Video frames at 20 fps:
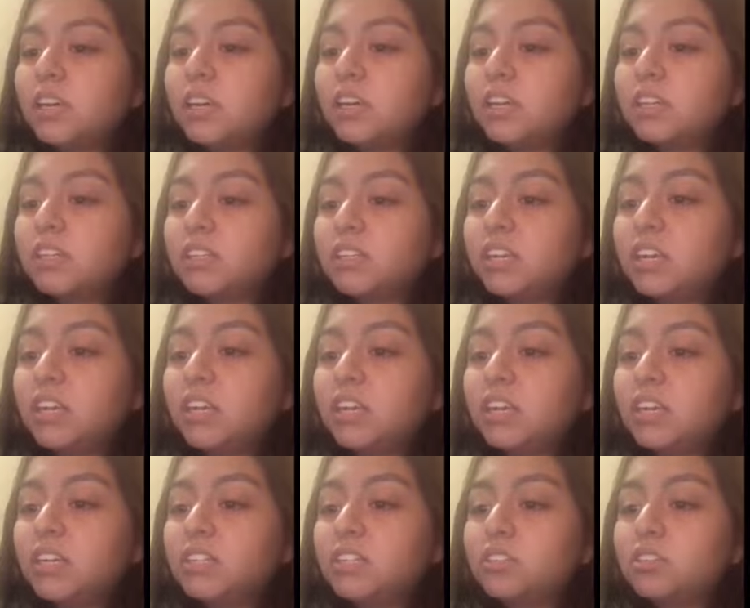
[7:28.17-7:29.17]

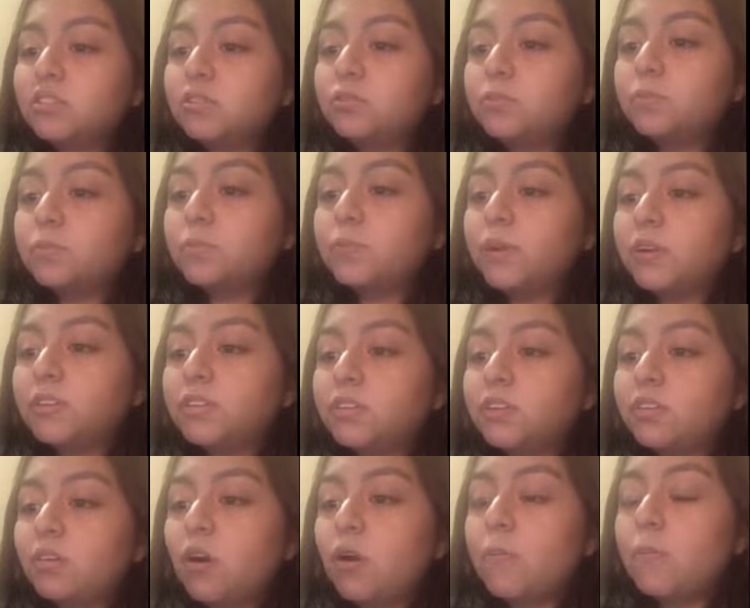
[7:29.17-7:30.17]
illegalities,
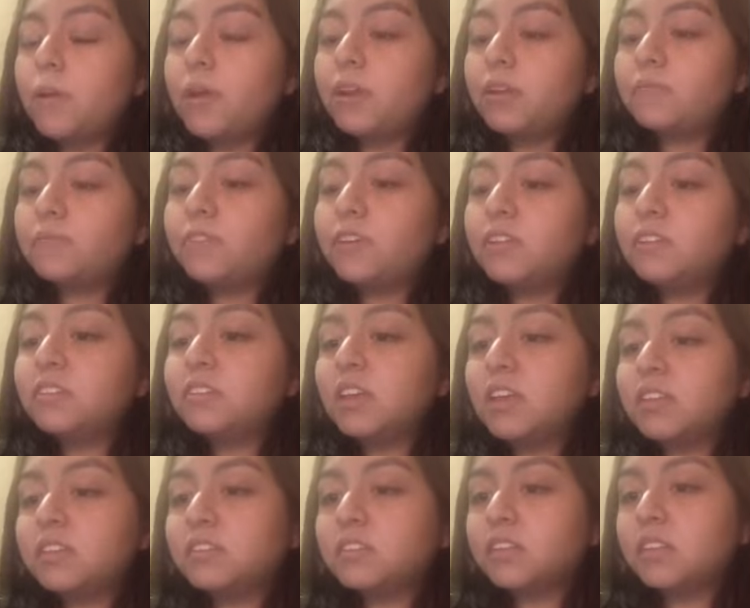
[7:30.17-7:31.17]
suppression or benefits,
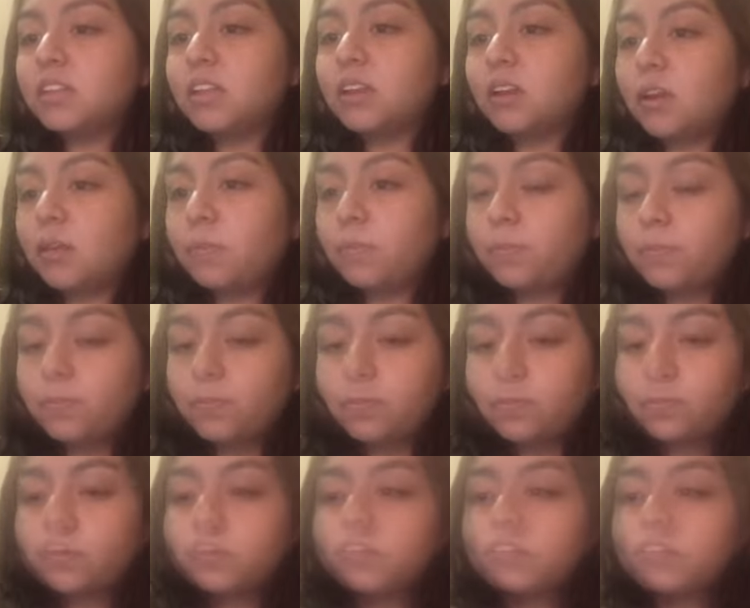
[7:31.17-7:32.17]
etc.
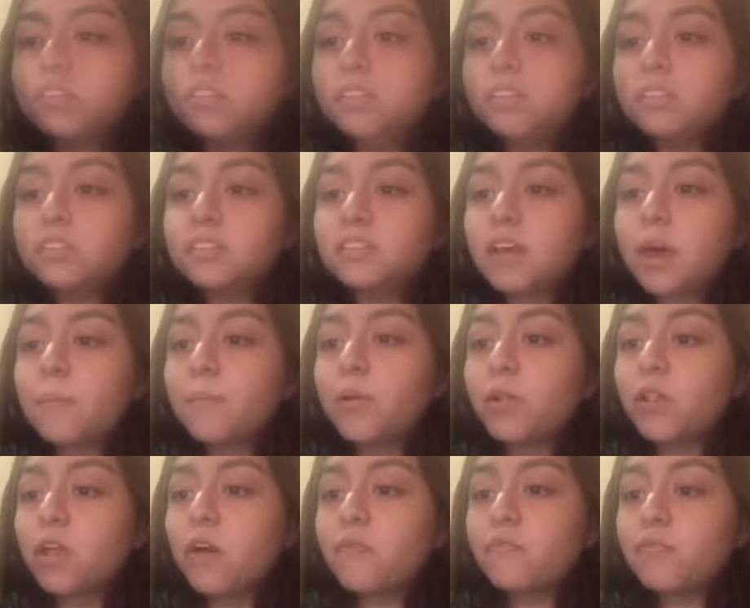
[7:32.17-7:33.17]
Here's an
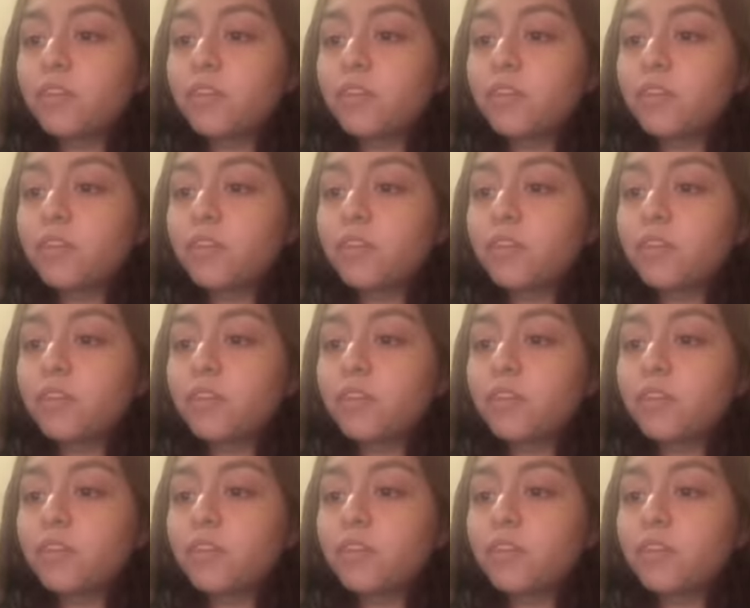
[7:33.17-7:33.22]
example of